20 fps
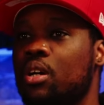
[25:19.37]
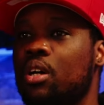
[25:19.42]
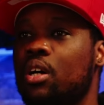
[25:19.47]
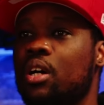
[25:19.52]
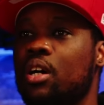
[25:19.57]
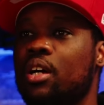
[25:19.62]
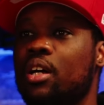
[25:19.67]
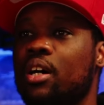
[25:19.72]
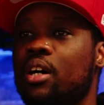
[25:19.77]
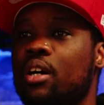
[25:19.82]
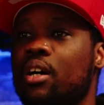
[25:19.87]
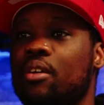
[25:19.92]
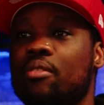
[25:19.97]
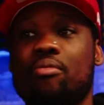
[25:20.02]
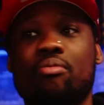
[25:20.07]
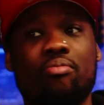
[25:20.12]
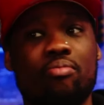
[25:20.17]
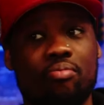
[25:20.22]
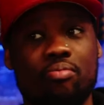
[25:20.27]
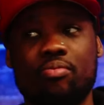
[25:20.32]
Mm-hmm.
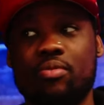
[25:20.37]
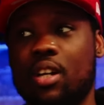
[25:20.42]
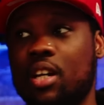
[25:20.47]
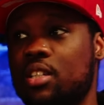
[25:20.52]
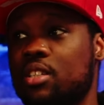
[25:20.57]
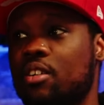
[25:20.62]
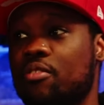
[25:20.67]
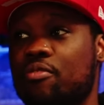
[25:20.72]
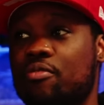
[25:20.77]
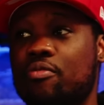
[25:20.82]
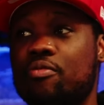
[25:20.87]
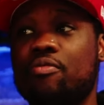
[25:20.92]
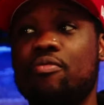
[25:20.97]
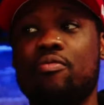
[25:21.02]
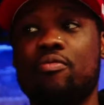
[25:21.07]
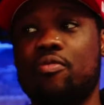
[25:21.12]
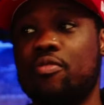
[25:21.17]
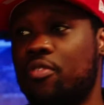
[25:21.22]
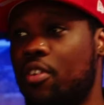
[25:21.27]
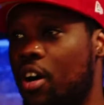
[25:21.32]
Yeah, yeah, yeah.
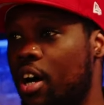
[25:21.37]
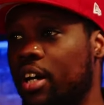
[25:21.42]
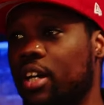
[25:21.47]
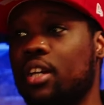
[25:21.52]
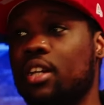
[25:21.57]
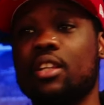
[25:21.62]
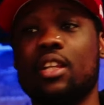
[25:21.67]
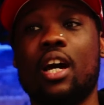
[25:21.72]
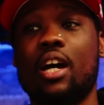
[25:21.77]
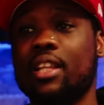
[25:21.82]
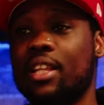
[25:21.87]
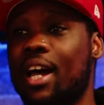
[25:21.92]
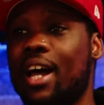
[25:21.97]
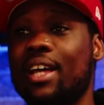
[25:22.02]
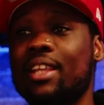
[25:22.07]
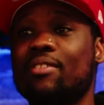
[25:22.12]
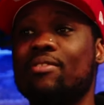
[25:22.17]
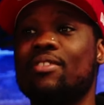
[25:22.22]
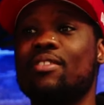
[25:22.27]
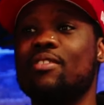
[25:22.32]
Invincible that's
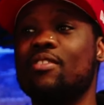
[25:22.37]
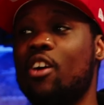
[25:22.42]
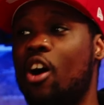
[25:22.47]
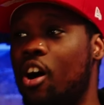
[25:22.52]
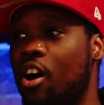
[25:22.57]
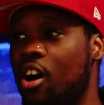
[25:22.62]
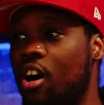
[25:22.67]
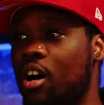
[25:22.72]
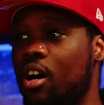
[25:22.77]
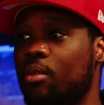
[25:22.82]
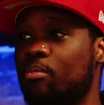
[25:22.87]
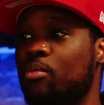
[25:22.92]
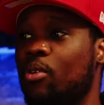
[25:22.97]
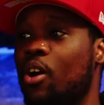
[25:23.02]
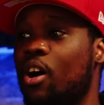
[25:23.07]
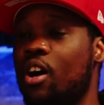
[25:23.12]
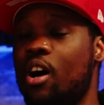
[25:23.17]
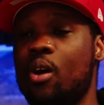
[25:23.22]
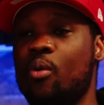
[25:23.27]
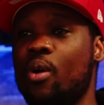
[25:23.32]
that hard, hard,
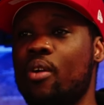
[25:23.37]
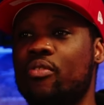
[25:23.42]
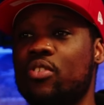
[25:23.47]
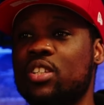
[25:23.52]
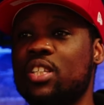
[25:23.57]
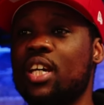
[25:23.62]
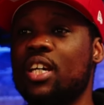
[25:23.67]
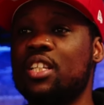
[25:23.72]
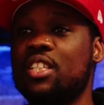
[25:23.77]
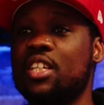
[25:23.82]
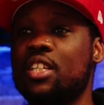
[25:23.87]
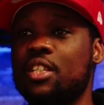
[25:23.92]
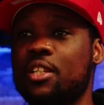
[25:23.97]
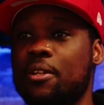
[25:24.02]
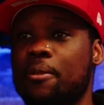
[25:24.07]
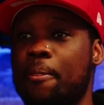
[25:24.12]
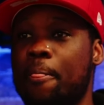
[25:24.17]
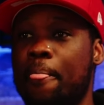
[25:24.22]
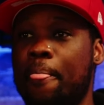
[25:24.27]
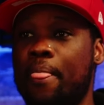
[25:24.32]
bro. I, I can't wait for second season.
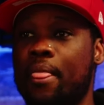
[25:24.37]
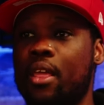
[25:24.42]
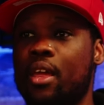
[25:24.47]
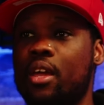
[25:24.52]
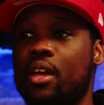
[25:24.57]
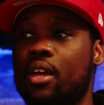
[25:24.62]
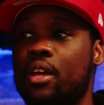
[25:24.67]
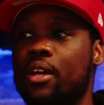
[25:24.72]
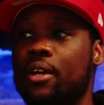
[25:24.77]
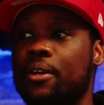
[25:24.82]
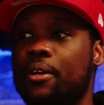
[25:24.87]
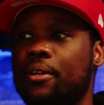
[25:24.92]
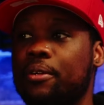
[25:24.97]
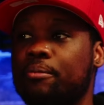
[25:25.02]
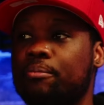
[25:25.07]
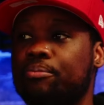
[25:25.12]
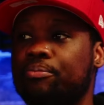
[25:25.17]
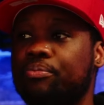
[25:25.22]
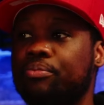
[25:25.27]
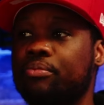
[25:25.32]
One. No, I think it's I out.
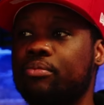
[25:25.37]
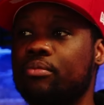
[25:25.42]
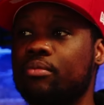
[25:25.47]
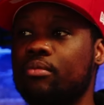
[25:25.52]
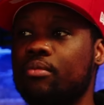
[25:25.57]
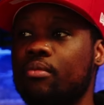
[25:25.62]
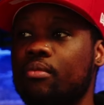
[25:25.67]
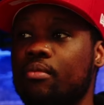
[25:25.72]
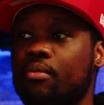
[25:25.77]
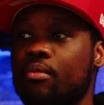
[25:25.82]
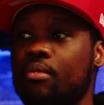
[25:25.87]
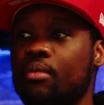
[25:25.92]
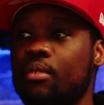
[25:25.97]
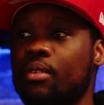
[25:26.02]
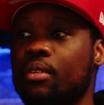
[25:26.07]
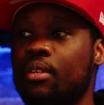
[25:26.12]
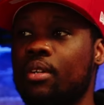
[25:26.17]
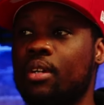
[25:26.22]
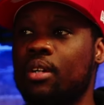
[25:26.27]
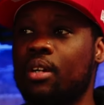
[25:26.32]
started watching. I think the second
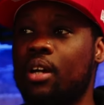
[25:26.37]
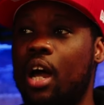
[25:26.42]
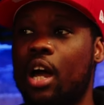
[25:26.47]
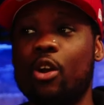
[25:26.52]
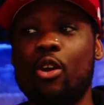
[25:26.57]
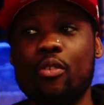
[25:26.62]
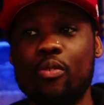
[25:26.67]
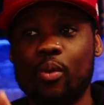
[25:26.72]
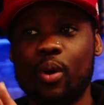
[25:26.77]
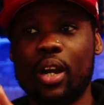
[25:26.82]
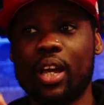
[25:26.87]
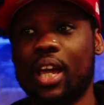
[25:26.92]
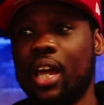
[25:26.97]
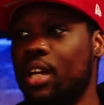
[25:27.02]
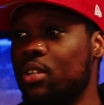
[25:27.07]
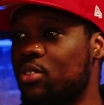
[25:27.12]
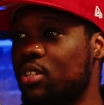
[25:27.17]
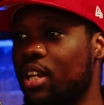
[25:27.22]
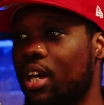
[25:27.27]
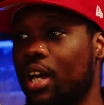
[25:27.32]
one's out. I, I don't even want to get
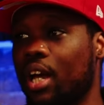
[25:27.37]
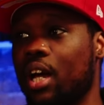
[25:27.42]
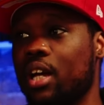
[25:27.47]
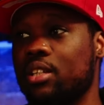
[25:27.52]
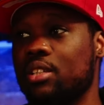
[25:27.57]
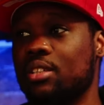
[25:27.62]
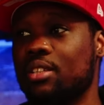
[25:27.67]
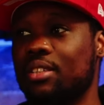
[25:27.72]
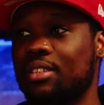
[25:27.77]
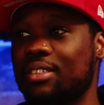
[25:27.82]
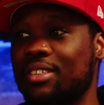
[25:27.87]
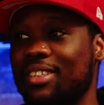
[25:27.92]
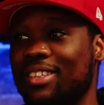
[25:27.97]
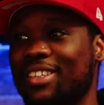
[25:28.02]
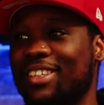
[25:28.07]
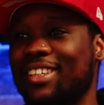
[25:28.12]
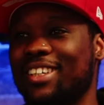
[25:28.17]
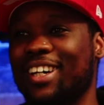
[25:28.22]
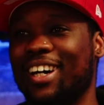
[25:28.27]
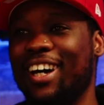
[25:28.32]
into that, guys. Yeah,
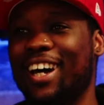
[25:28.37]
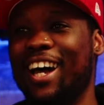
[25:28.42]
yeah.